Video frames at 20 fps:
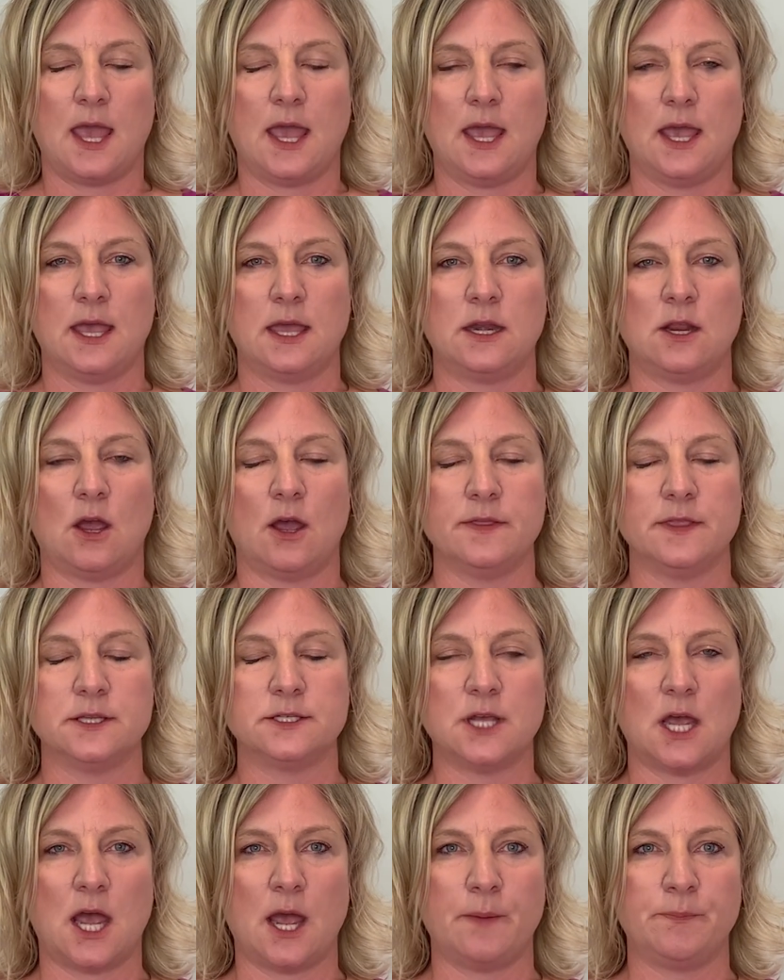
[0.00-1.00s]
And on the
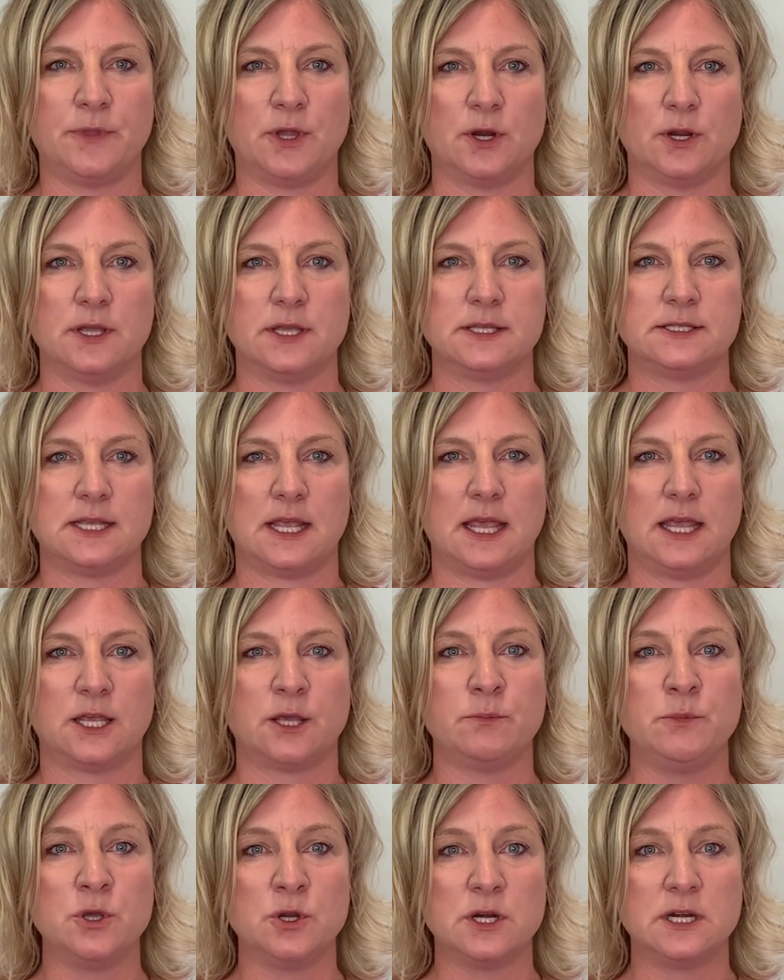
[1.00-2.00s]
top, there is a
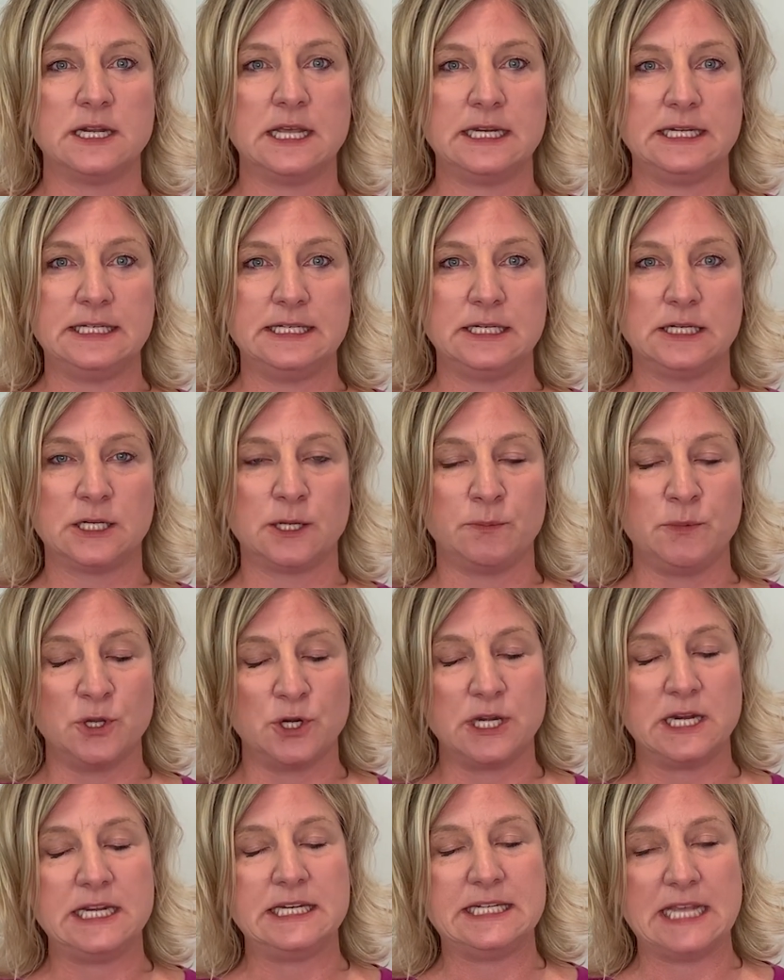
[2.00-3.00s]

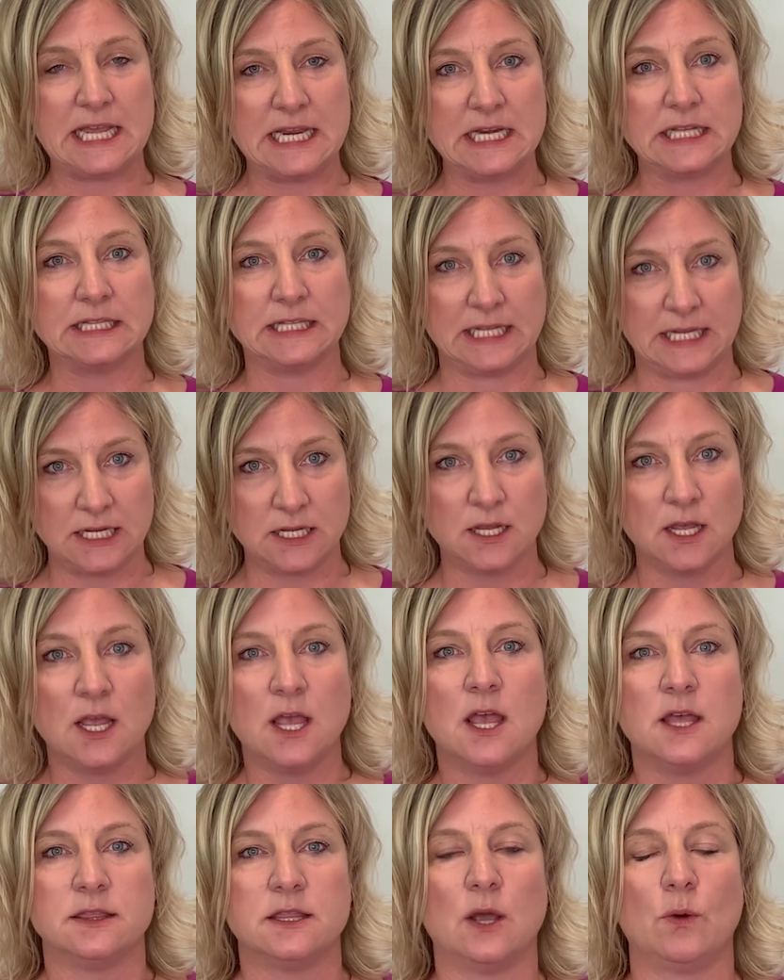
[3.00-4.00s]
community data link
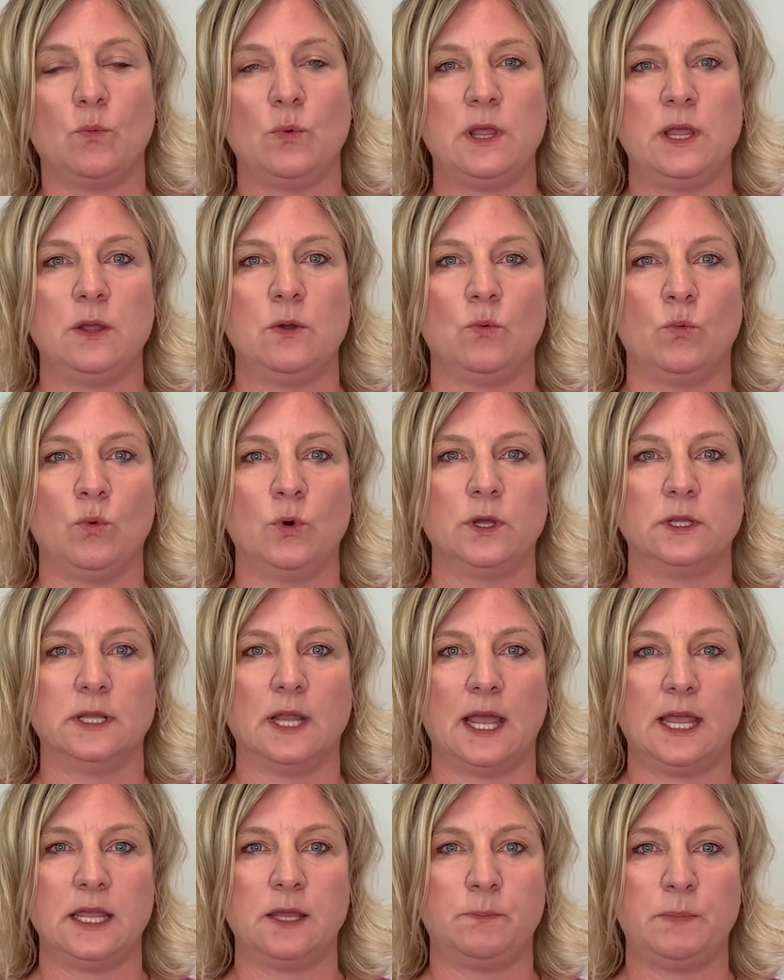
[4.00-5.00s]
that we would
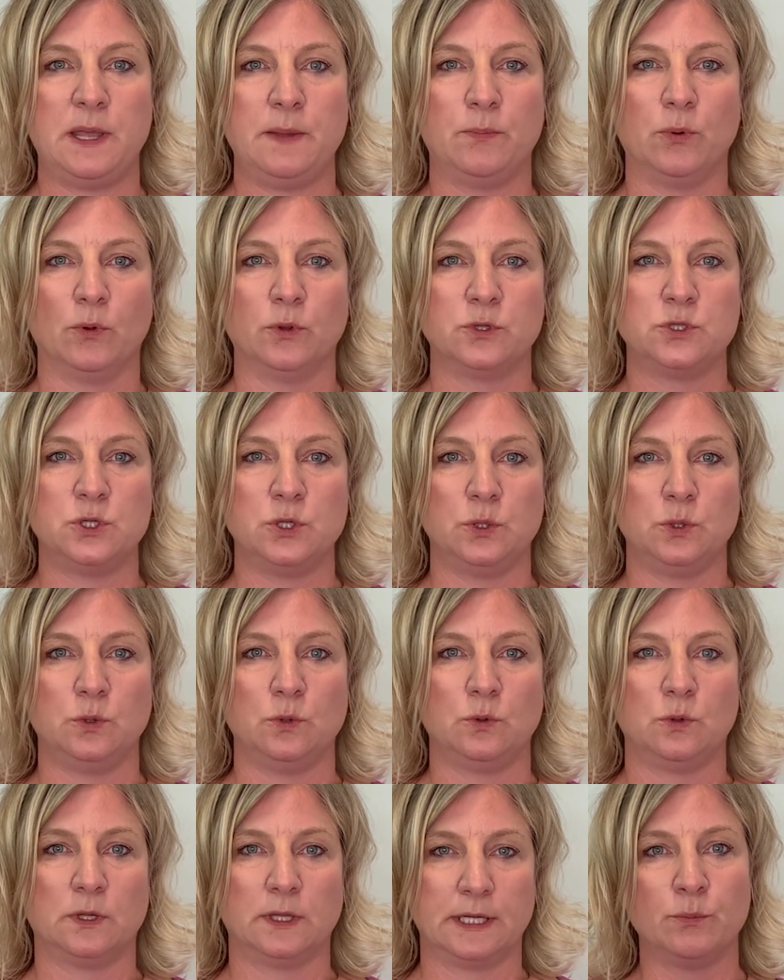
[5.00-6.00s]
like people
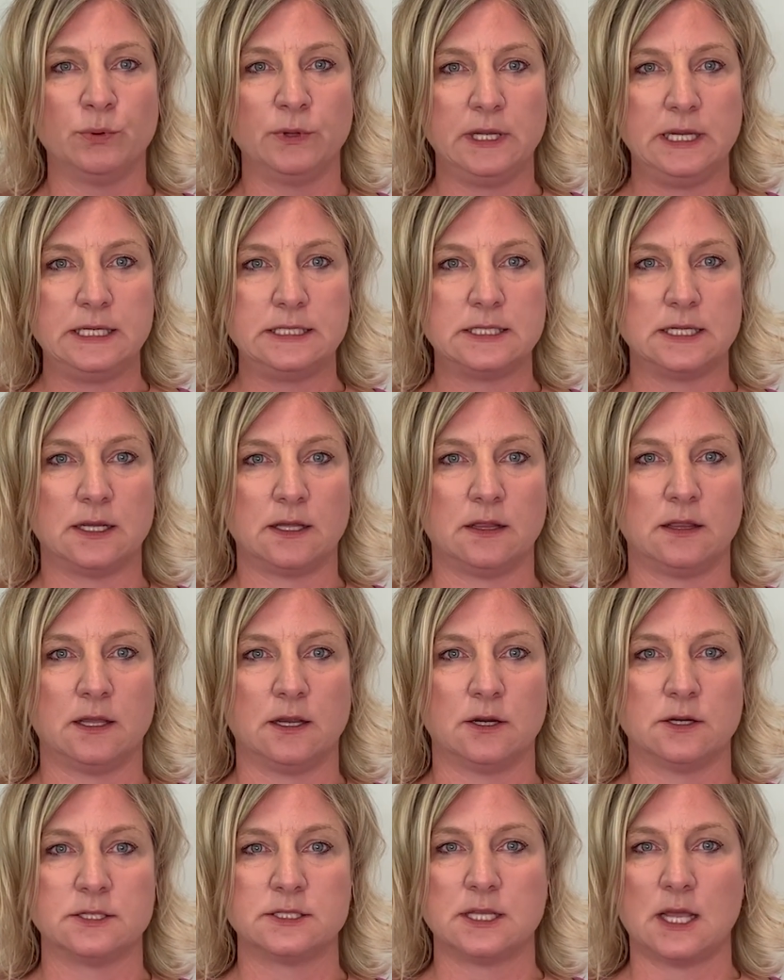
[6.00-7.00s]
to complete
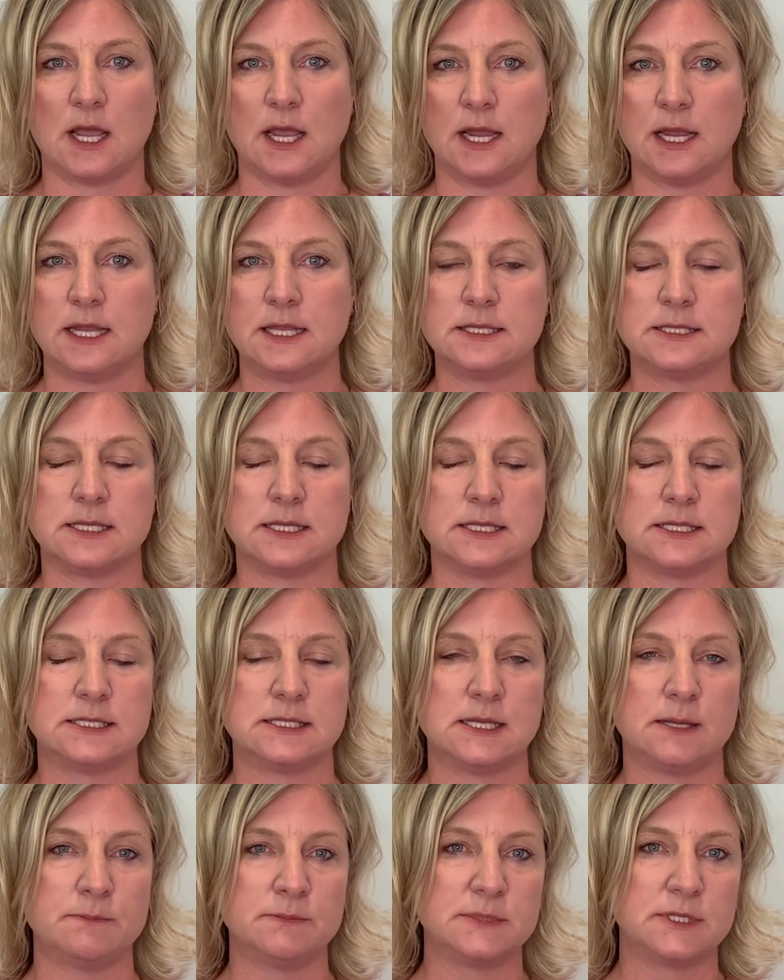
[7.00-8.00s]
their signs and
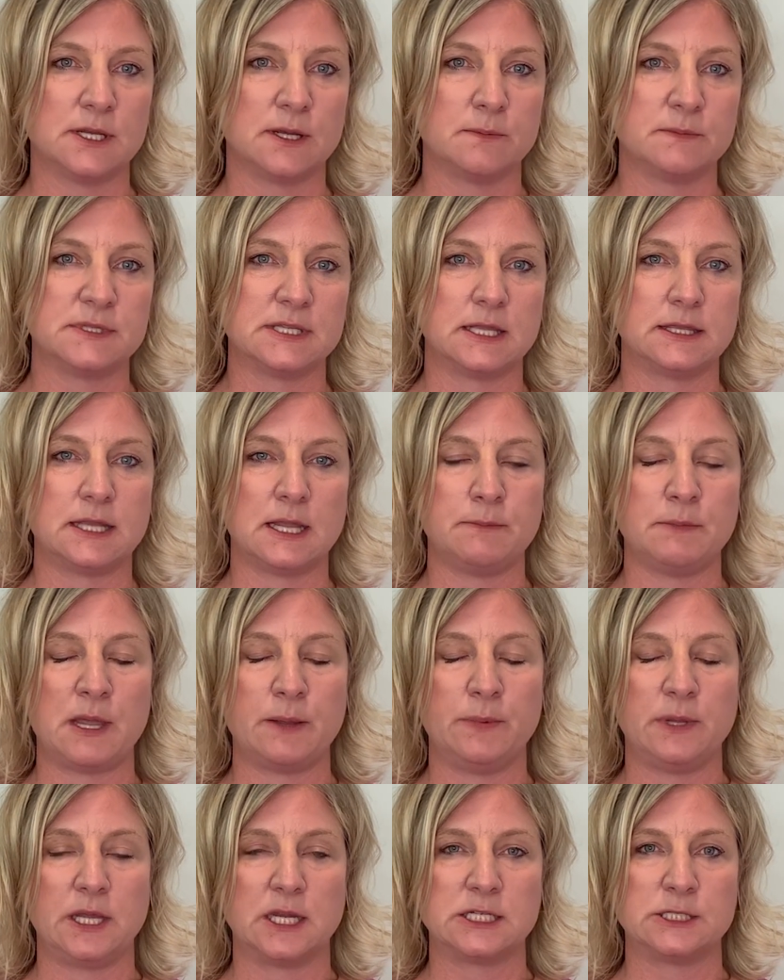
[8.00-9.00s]
symptoms that they
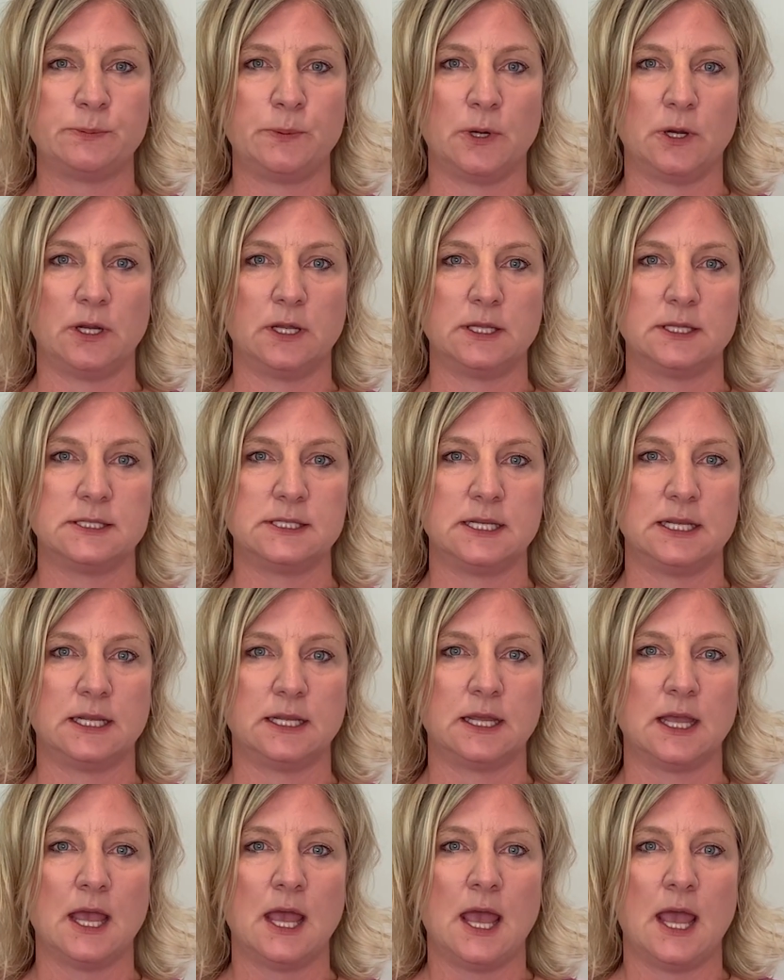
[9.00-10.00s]
may be
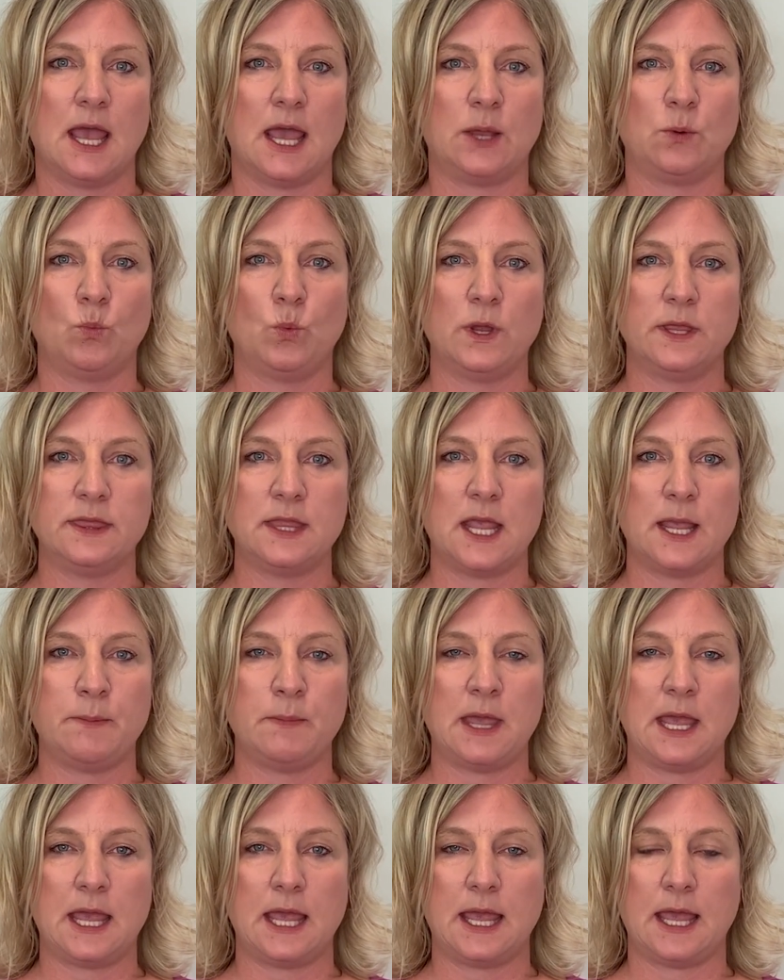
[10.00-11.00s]
experiencing and when they
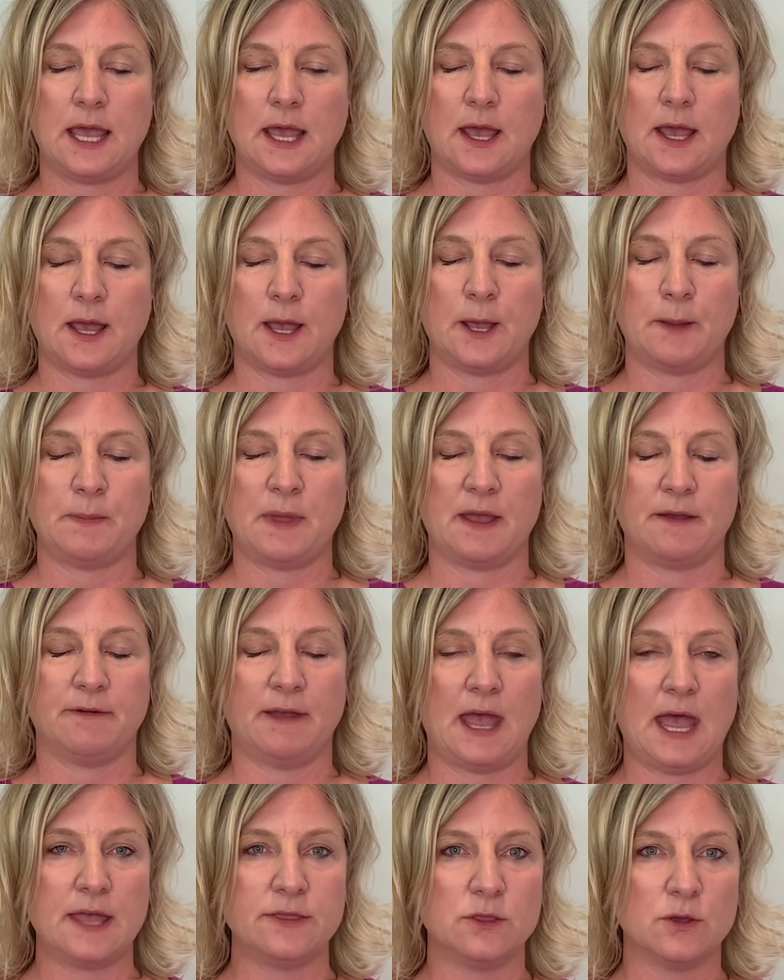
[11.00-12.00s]
may have
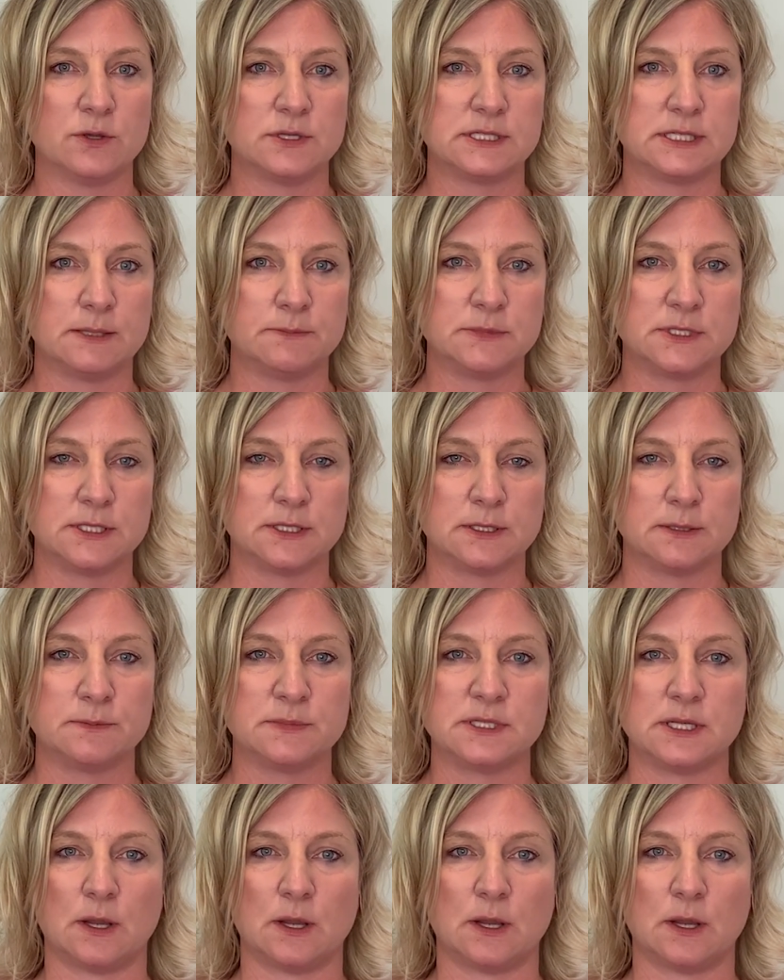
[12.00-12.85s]
had those symptoms.